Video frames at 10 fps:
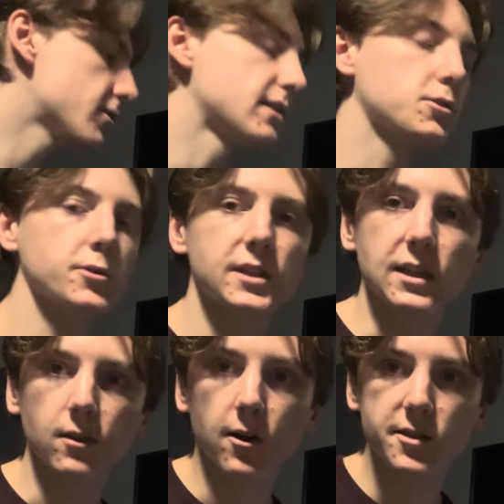included
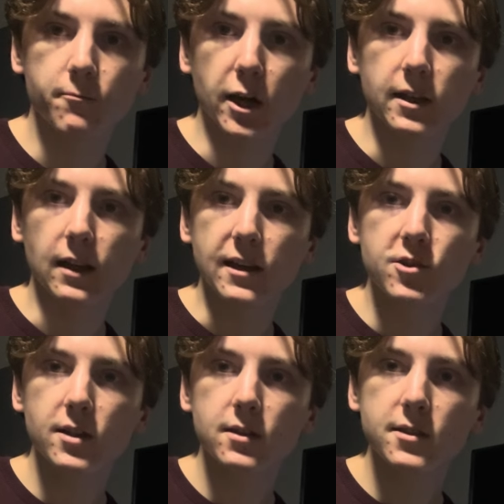the laws and
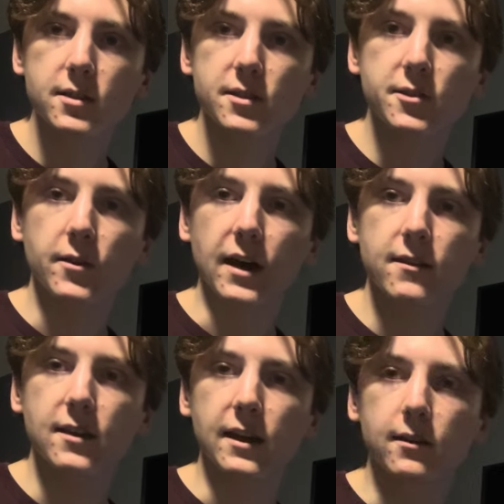regulations so that
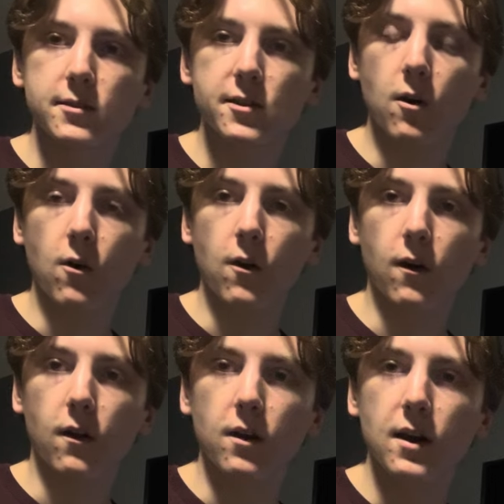things
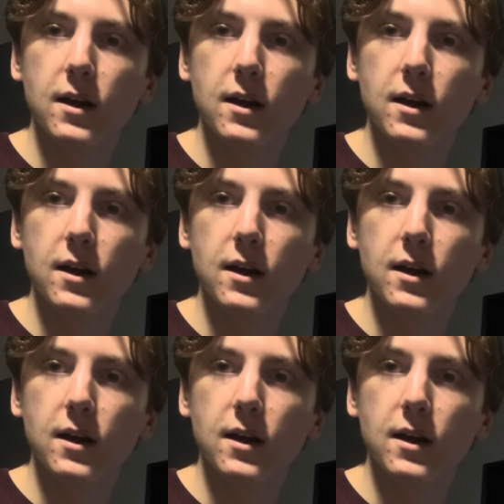are